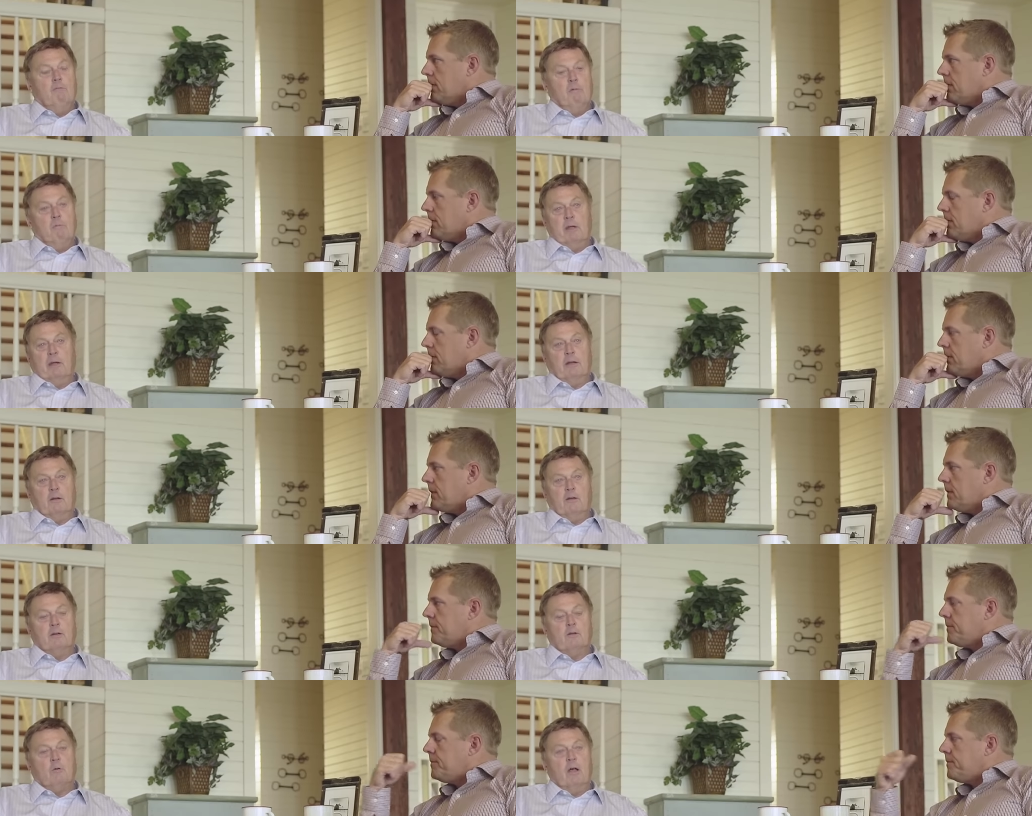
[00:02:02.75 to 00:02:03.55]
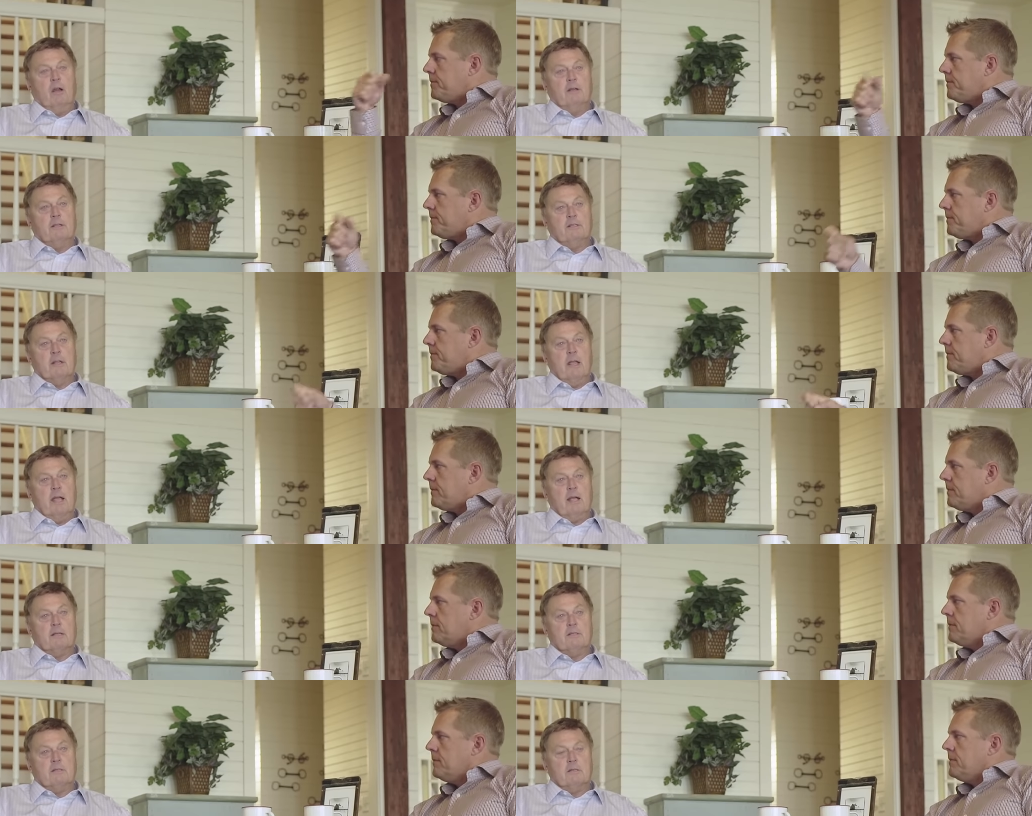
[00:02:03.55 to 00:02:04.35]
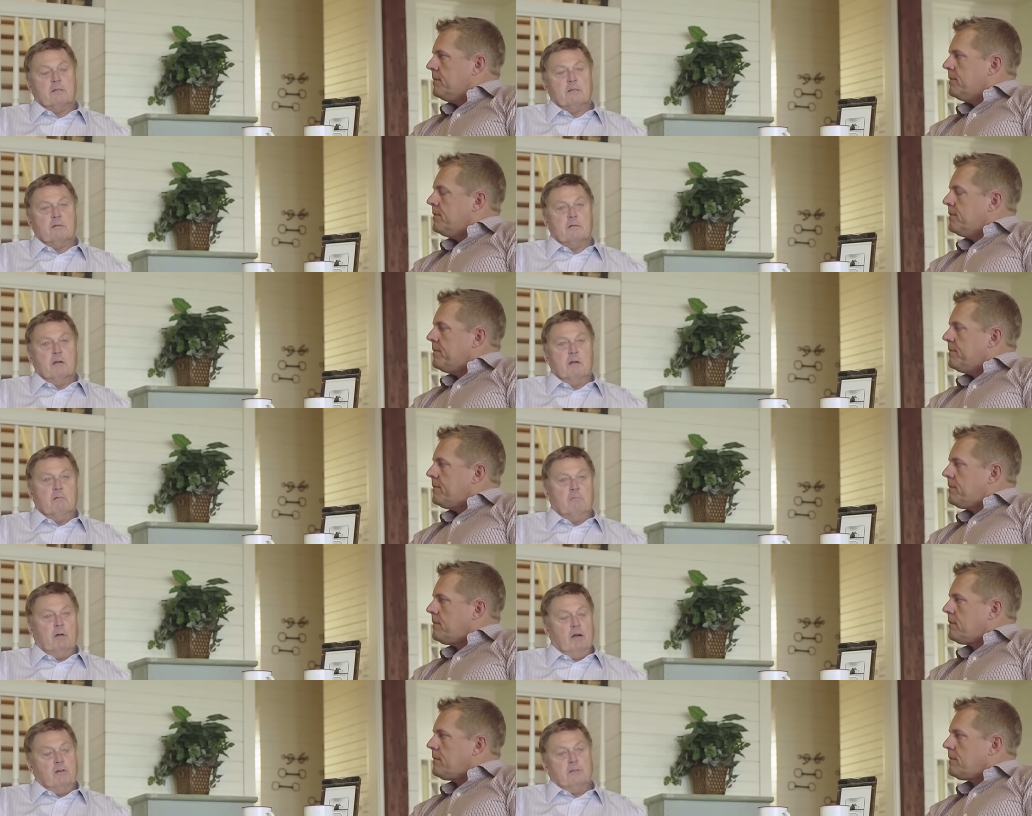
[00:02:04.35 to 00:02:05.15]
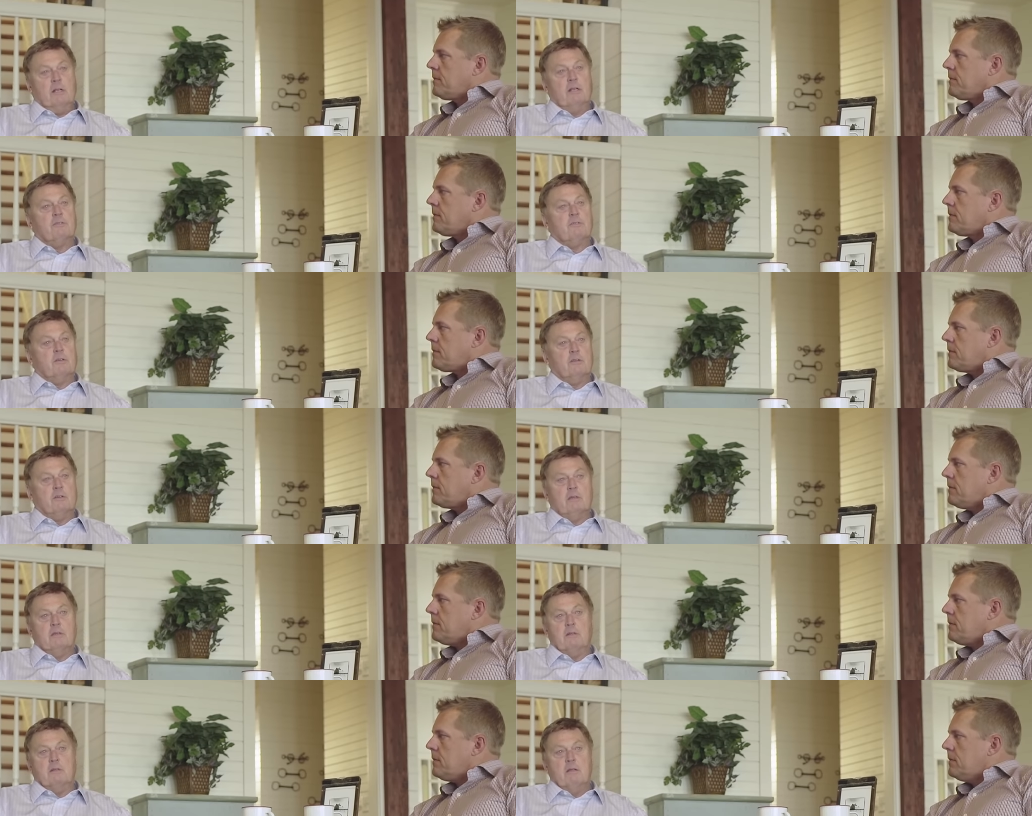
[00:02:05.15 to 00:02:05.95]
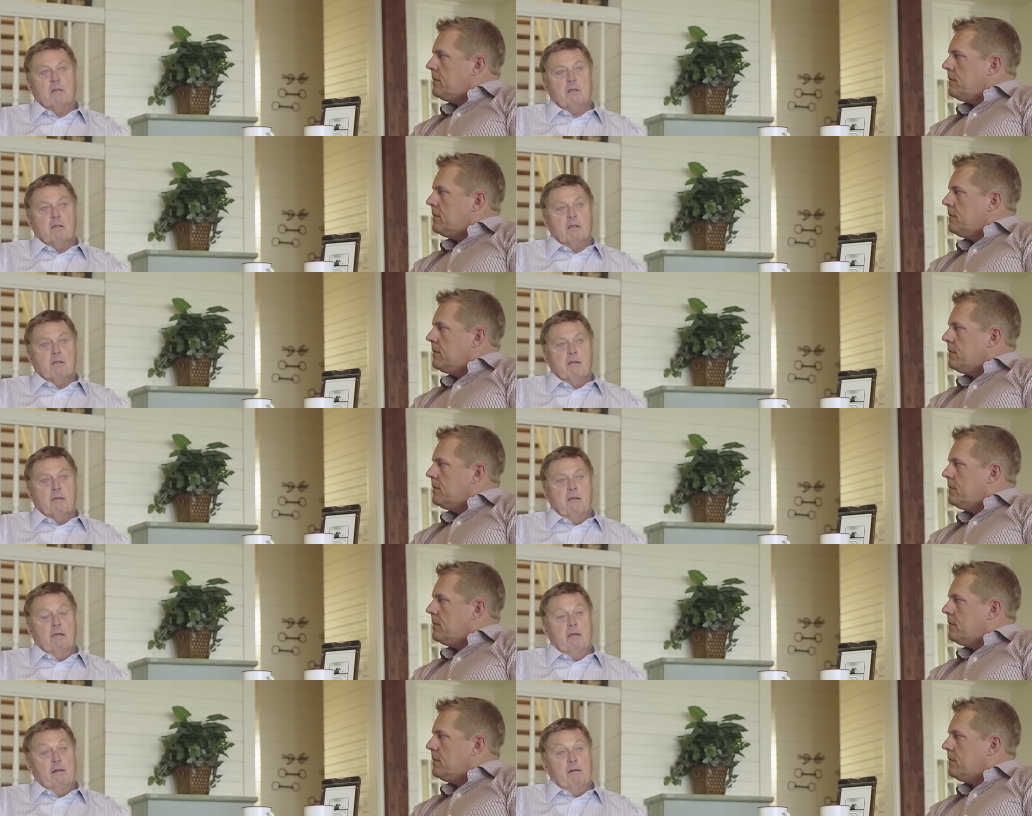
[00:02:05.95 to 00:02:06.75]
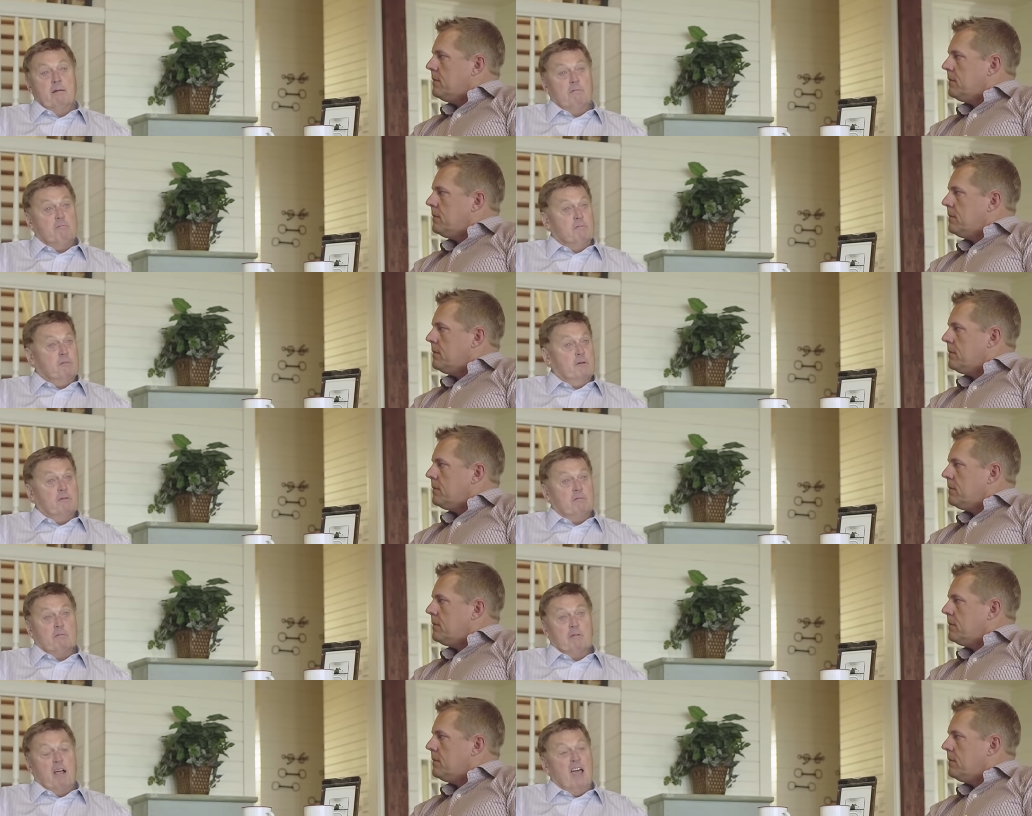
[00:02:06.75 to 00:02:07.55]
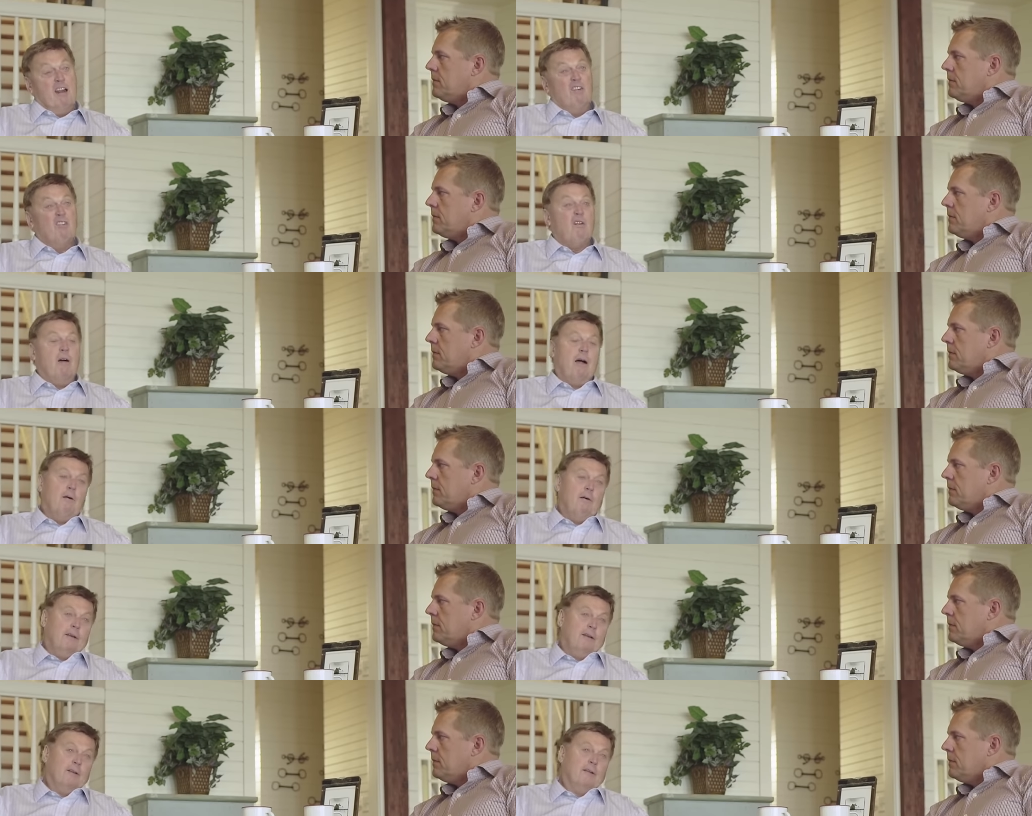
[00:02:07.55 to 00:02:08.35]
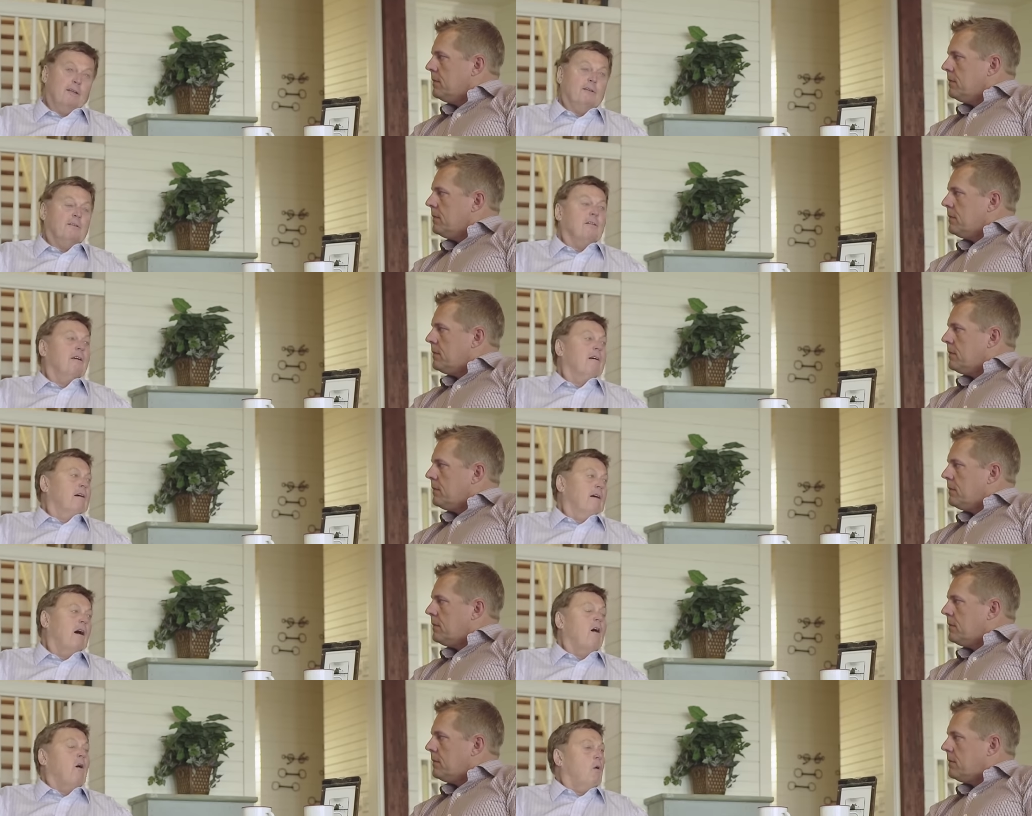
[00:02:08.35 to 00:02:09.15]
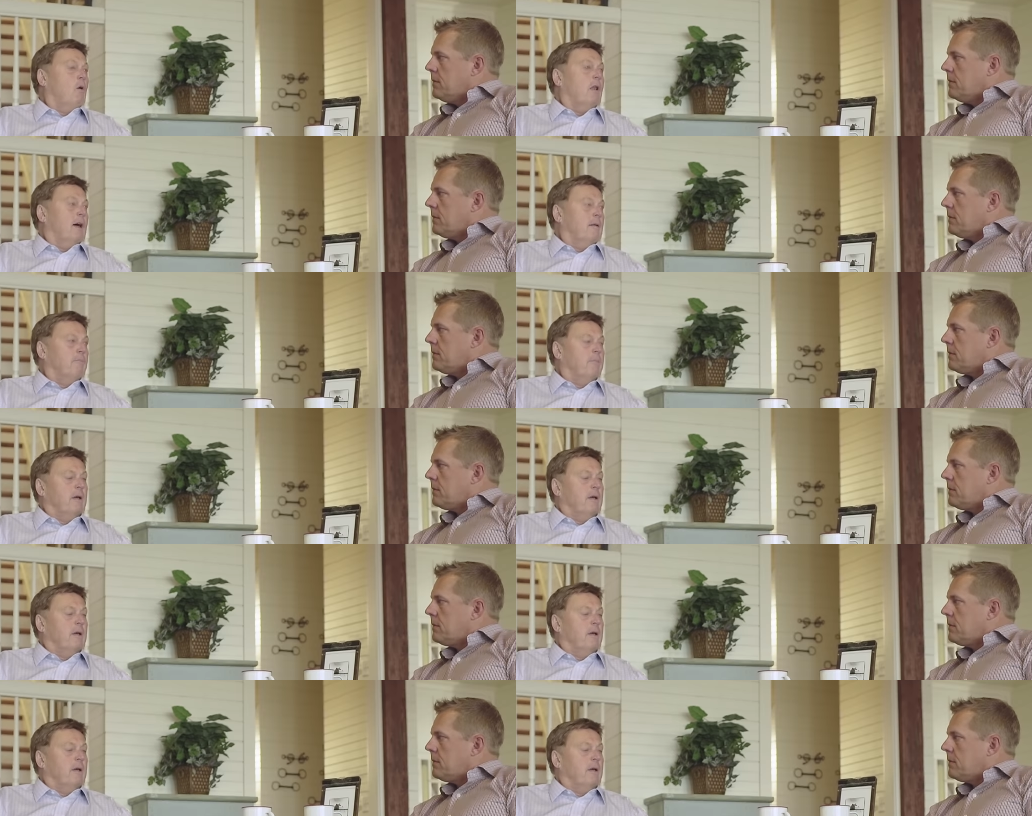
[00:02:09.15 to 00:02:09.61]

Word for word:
Speaker 1: we're making good quality snacks, and our sales are good. And, you know, I don't know how it can get a whole lot